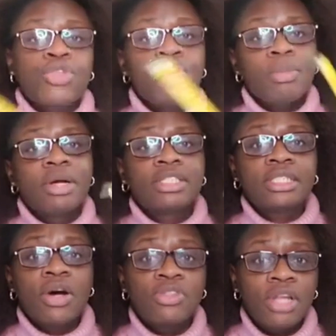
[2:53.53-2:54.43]
3 months
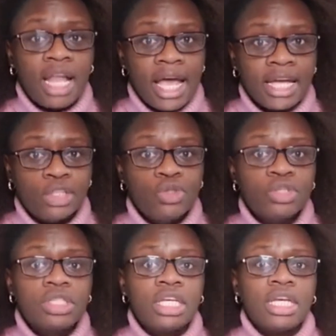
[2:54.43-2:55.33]
down the line
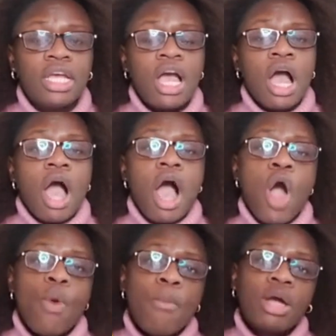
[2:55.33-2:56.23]
to see
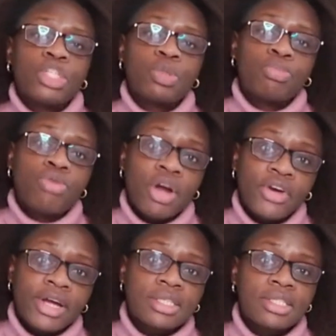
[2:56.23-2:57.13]
how much
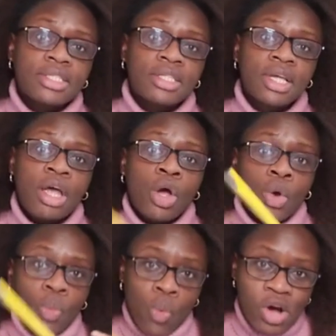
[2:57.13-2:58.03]
progress
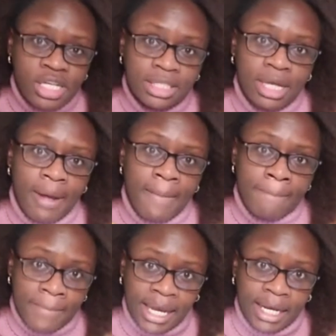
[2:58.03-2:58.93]
was
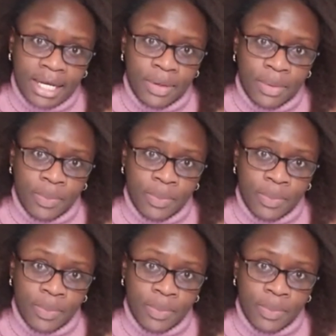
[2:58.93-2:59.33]
made.